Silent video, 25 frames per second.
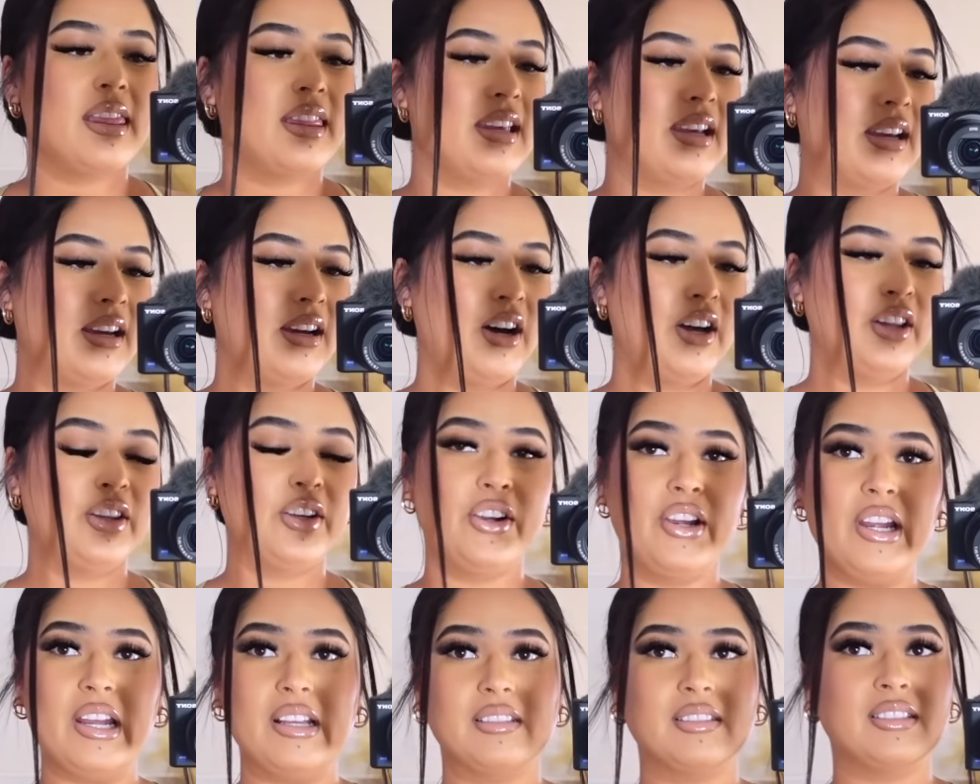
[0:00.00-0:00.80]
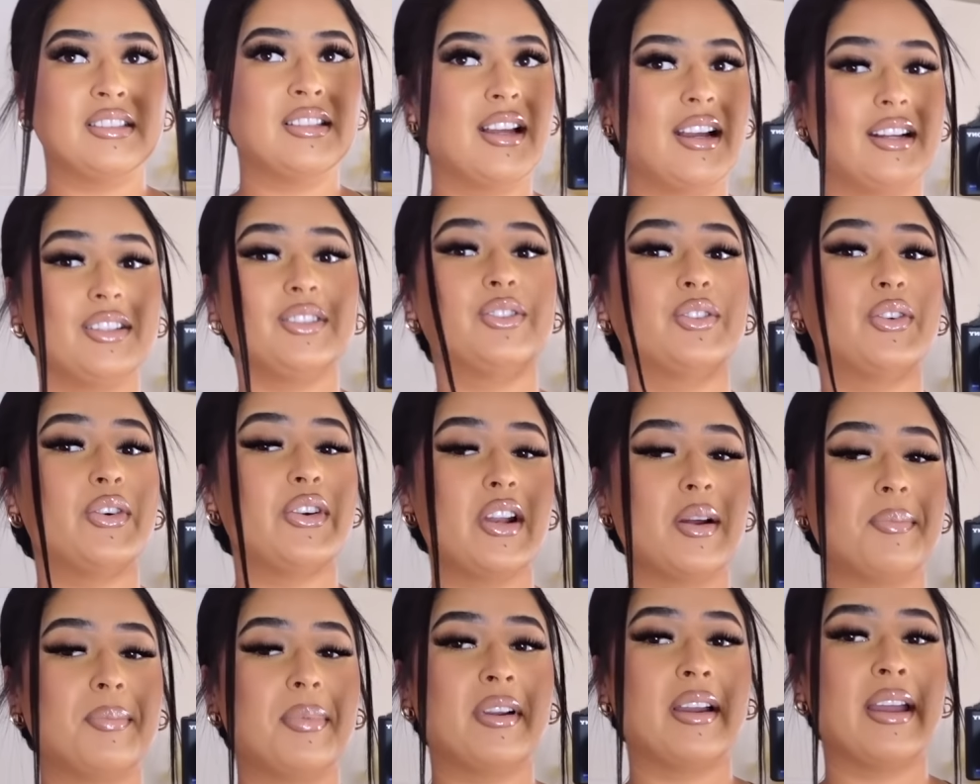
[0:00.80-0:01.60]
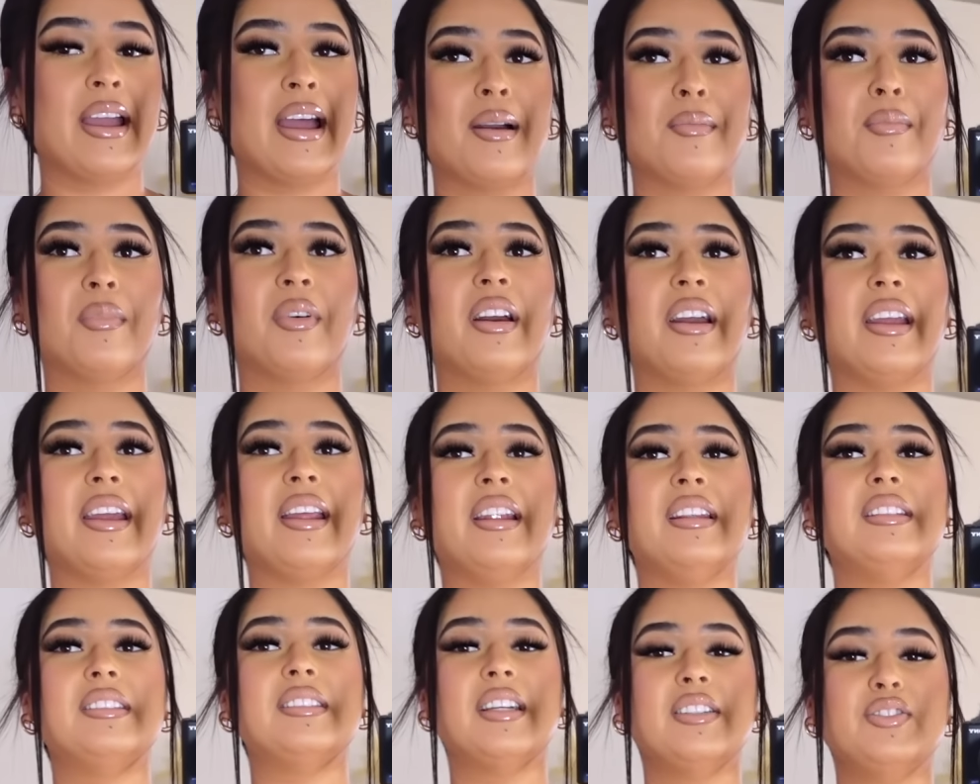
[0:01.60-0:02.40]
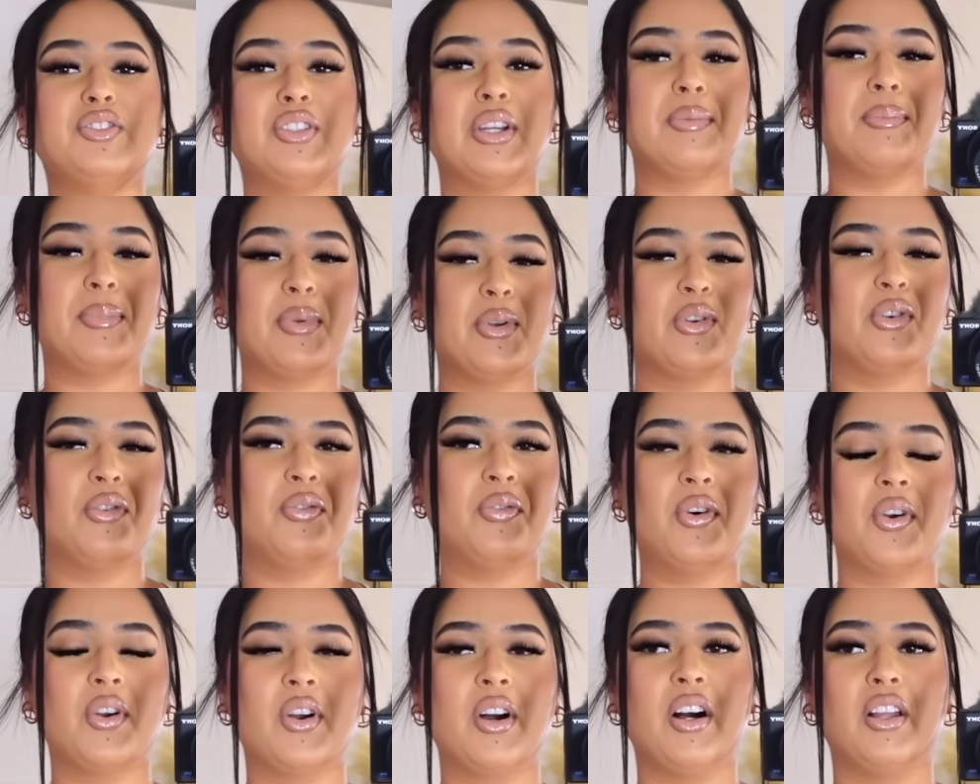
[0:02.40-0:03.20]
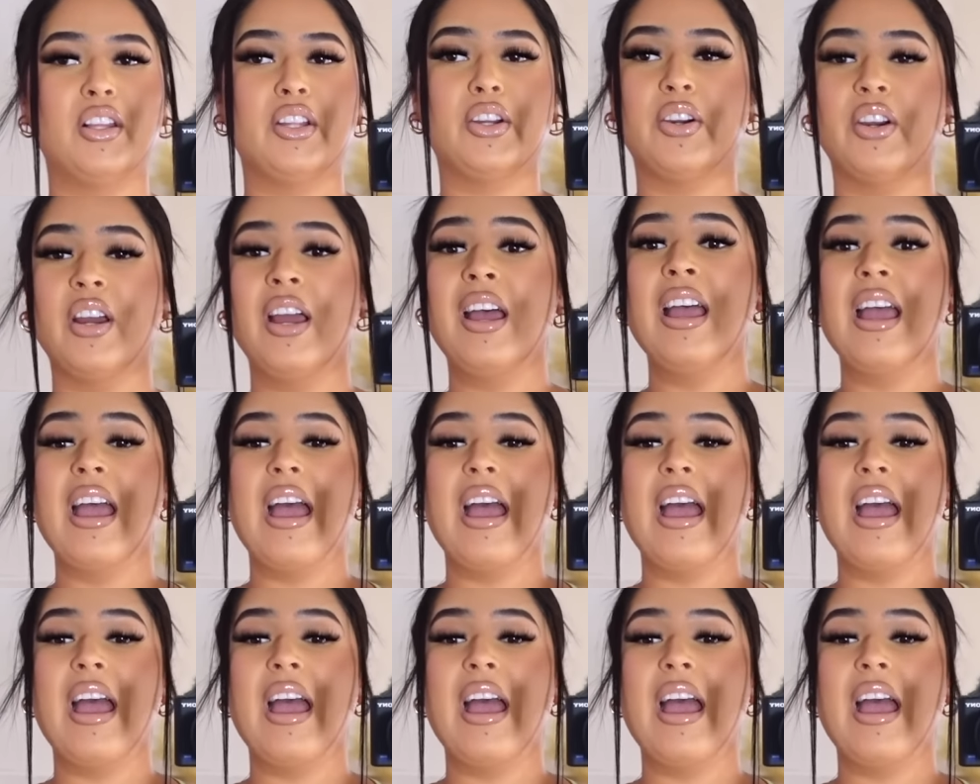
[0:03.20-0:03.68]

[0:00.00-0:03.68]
The color is not showing up on camera. It is such a beautiful color.